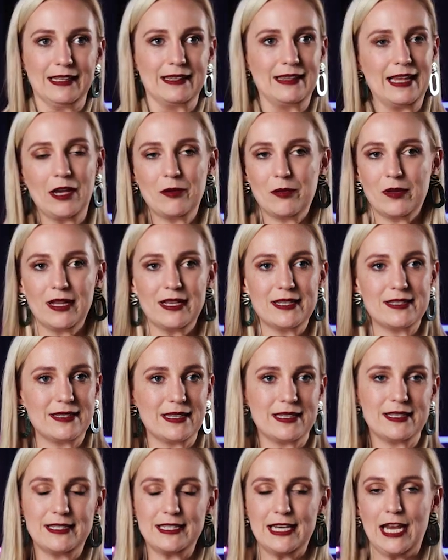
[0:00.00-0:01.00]
They will
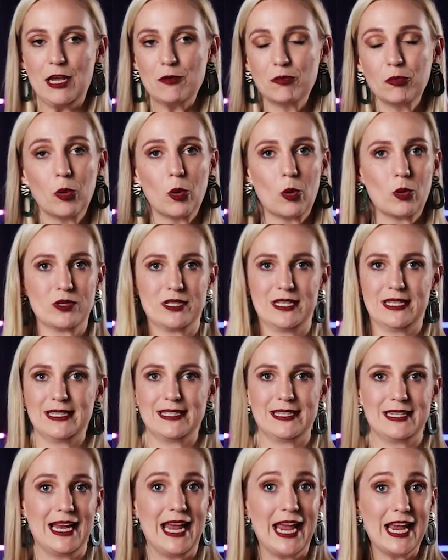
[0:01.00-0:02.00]
assist
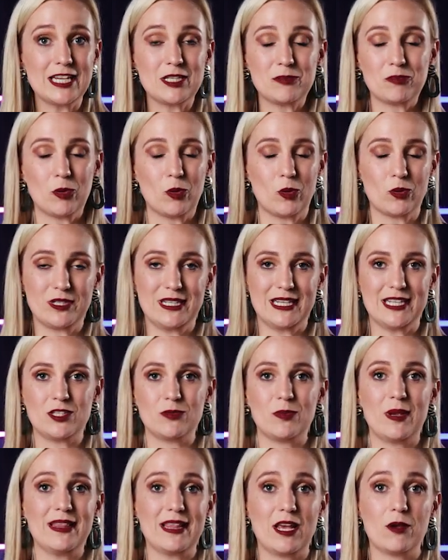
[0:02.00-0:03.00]
importers and
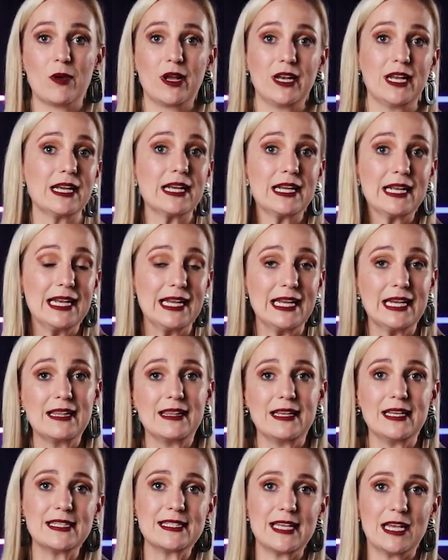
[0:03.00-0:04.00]
exporters when they want to clear
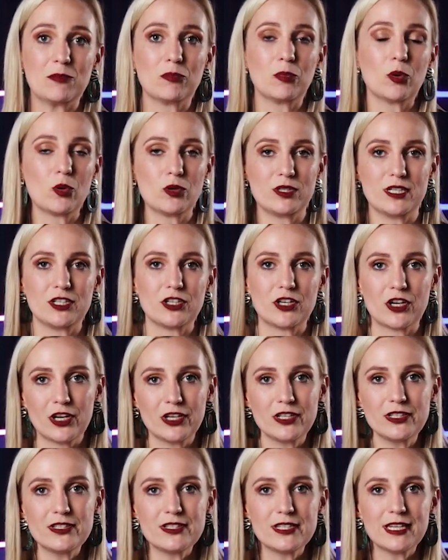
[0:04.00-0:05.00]
these imported
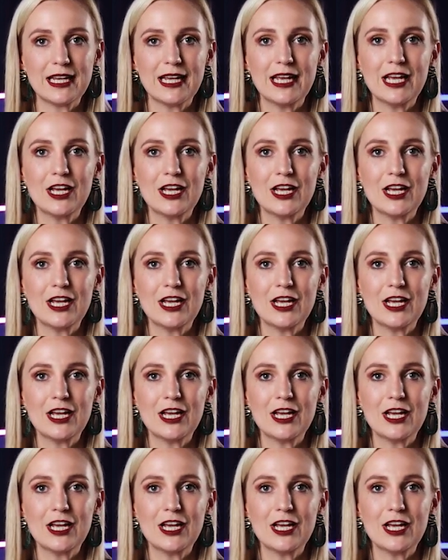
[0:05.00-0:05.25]
goods.